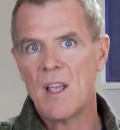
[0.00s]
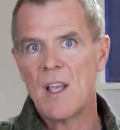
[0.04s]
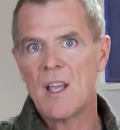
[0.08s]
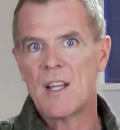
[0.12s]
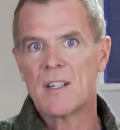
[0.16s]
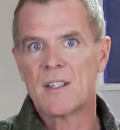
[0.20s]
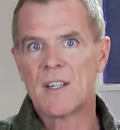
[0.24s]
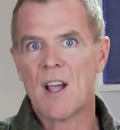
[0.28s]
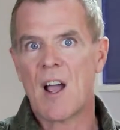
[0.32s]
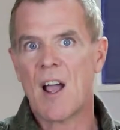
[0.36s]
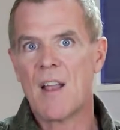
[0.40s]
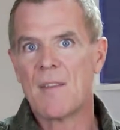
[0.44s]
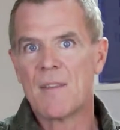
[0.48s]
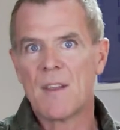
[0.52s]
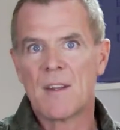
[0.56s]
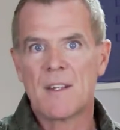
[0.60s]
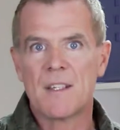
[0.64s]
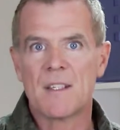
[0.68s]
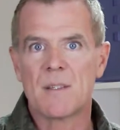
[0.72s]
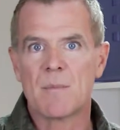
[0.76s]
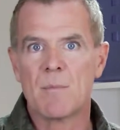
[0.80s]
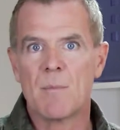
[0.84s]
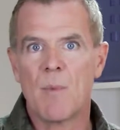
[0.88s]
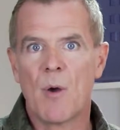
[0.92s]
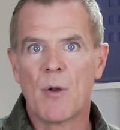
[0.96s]
A diet that
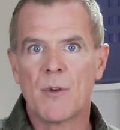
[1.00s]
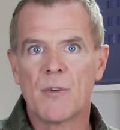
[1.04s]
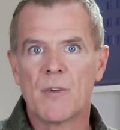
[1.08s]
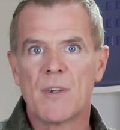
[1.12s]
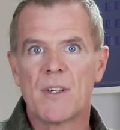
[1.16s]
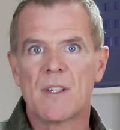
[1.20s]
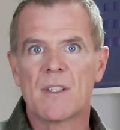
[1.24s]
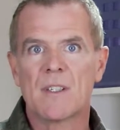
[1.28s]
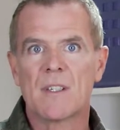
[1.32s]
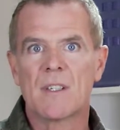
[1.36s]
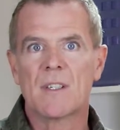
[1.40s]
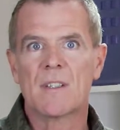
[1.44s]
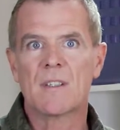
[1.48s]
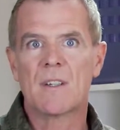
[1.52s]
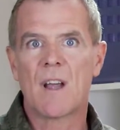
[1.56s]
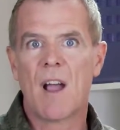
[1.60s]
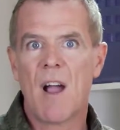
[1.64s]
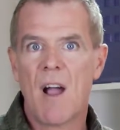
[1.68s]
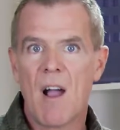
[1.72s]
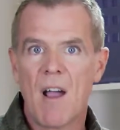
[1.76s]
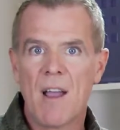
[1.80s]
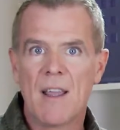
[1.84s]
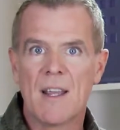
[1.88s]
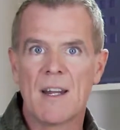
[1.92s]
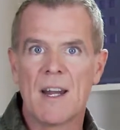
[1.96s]
is moderate to
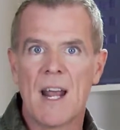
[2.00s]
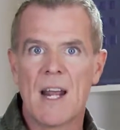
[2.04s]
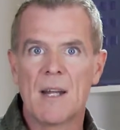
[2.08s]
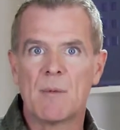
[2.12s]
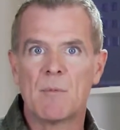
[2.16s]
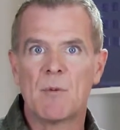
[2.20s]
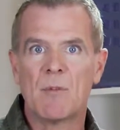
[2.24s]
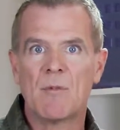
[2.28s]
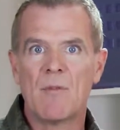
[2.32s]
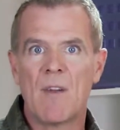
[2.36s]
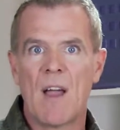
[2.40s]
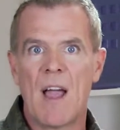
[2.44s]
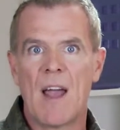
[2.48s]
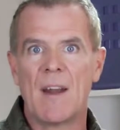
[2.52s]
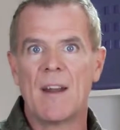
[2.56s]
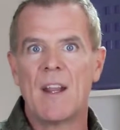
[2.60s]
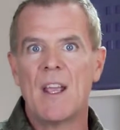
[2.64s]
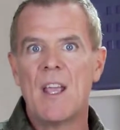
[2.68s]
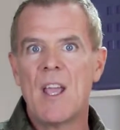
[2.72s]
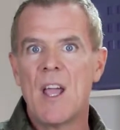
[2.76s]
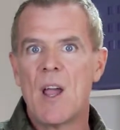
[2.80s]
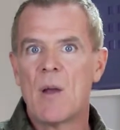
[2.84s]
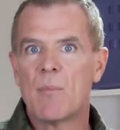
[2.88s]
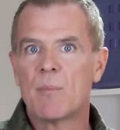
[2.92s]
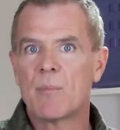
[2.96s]
high in animal fat
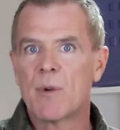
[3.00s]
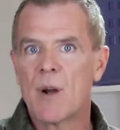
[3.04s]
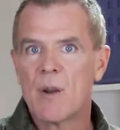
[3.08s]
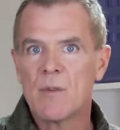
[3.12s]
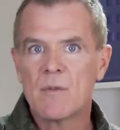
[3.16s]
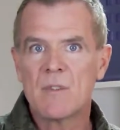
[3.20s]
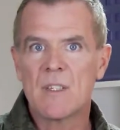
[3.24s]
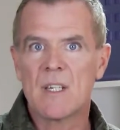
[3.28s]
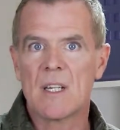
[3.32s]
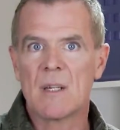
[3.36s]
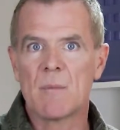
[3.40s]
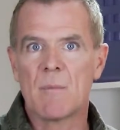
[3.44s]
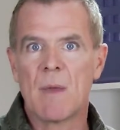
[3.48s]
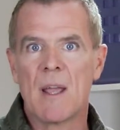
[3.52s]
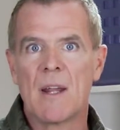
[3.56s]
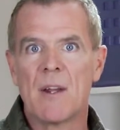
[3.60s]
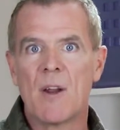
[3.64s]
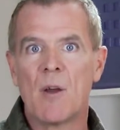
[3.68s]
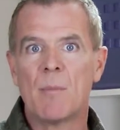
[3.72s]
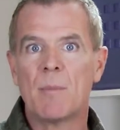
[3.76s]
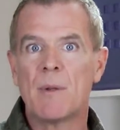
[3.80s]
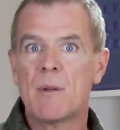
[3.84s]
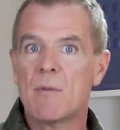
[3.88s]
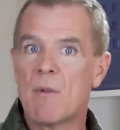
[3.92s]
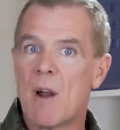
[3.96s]
and protein may
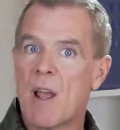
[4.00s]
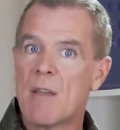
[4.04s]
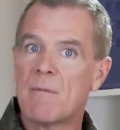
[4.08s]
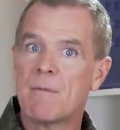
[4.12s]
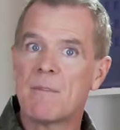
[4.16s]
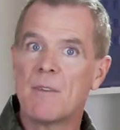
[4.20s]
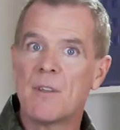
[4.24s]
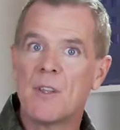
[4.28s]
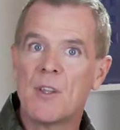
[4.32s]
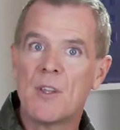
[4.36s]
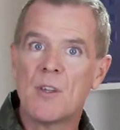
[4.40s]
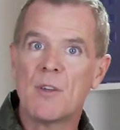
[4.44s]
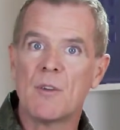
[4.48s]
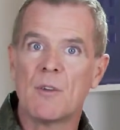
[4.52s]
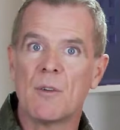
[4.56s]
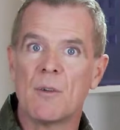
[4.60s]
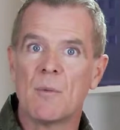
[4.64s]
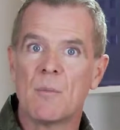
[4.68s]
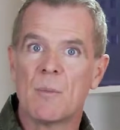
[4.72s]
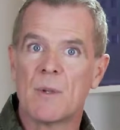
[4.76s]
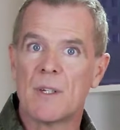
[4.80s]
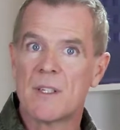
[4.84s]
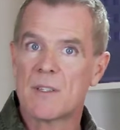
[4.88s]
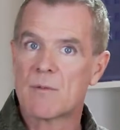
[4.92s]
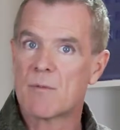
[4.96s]
not be right for you,
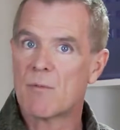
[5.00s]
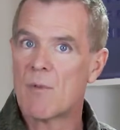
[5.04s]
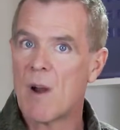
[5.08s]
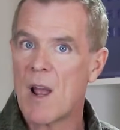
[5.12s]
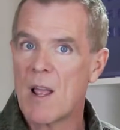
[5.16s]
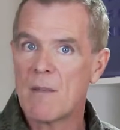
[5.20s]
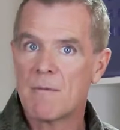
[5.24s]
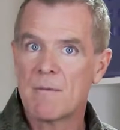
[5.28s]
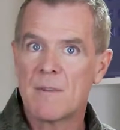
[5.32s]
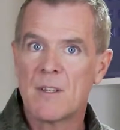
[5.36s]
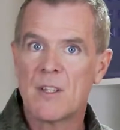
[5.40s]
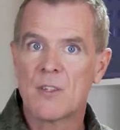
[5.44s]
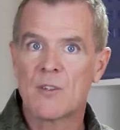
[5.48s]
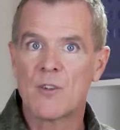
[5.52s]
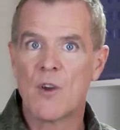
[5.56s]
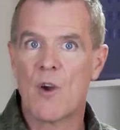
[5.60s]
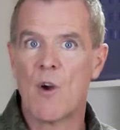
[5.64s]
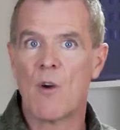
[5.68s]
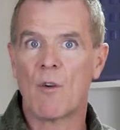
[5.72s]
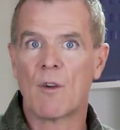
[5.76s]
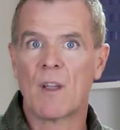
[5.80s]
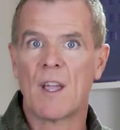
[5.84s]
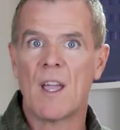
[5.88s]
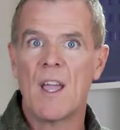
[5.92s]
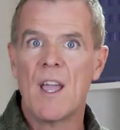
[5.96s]
but it's right for your
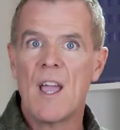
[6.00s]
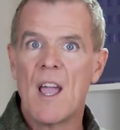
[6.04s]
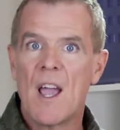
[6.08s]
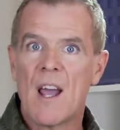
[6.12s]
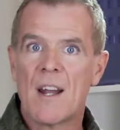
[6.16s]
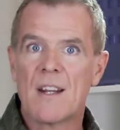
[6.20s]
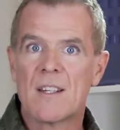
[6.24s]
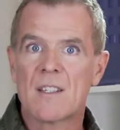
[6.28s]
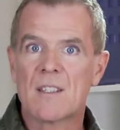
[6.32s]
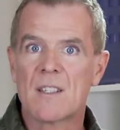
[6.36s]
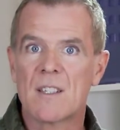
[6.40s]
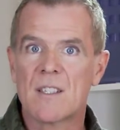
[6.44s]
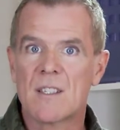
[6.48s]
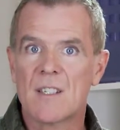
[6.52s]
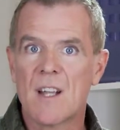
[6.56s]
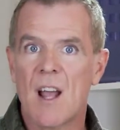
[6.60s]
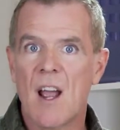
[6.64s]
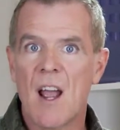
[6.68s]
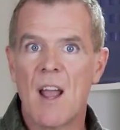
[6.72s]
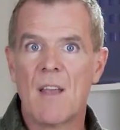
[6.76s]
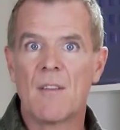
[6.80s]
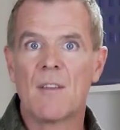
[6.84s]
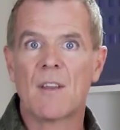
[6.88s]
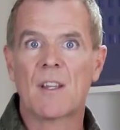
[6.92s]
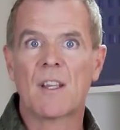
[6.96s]
dog, and it's the
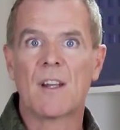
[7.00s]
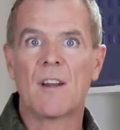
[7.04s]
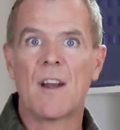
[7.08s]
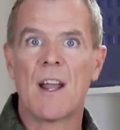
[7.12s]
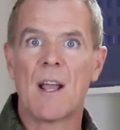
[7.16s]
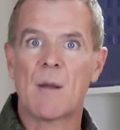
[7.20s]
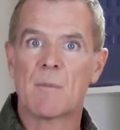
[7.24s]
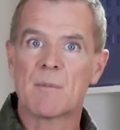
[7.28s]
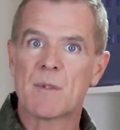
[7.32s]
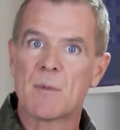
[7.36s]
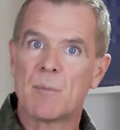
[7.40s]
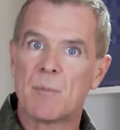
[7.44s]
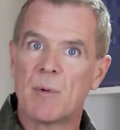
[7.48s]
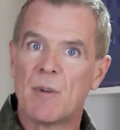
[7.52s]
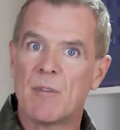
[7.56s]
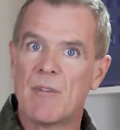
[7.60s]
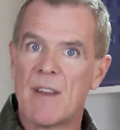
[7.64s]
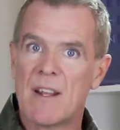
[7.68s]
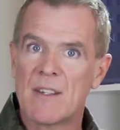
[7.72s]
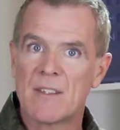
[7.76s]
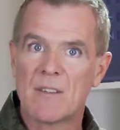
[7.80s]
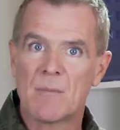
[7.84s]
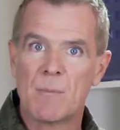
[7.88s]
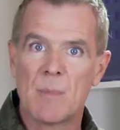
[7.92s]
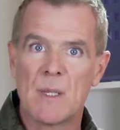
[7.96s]
diet that can help to
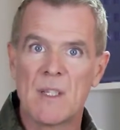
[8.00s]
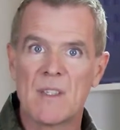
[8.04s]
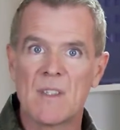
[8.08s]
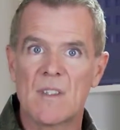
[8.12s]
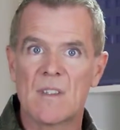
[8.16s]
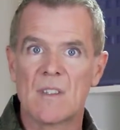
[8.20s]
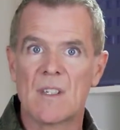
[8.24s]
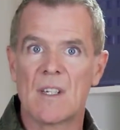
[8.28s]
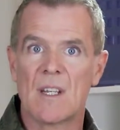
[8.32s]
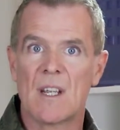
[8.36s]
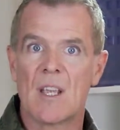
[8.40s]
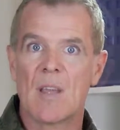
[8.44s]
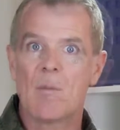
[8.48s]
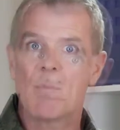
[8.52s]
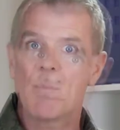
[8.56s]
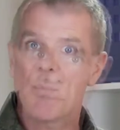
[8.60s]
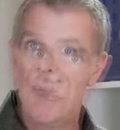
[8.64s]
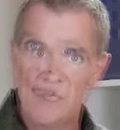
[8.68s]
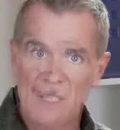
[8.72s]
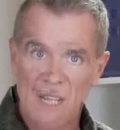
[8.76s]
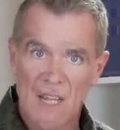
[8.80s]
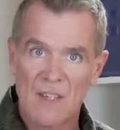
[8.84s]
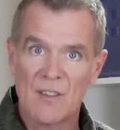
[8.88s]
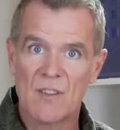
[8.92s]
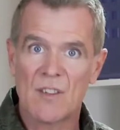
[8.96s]
prevent obesity and
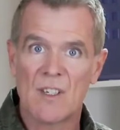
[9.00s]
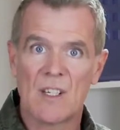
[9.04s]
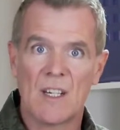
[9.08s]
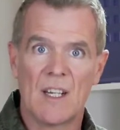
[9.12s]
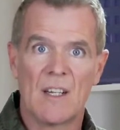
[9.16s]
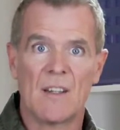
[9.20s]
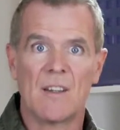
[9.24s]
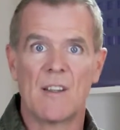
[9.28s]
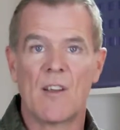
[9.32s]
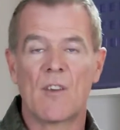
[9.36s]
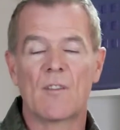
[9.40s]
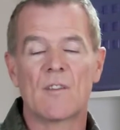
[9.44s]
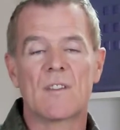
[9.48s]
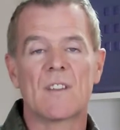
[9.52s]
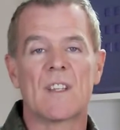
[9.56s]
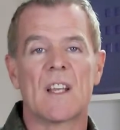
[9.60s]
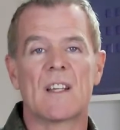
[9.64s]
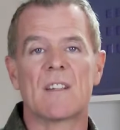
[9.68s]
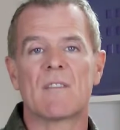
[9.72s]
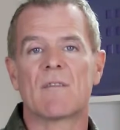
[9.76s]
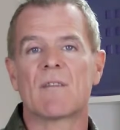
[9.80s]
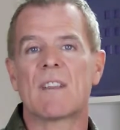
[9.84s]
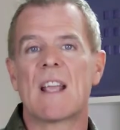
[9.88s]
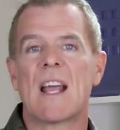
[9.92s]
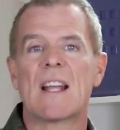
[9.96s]
potentially the
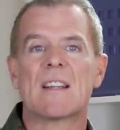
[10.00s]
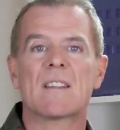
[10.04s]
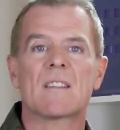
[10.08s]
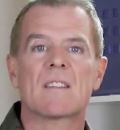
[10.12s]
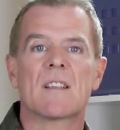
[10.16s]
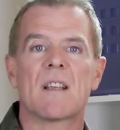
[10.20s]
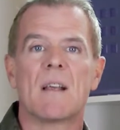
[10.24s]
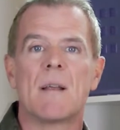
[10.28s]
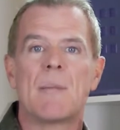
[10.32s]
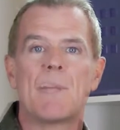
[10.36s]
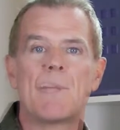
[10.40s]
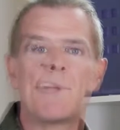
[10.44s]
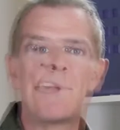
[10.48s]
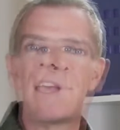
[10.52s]
onset of cancer.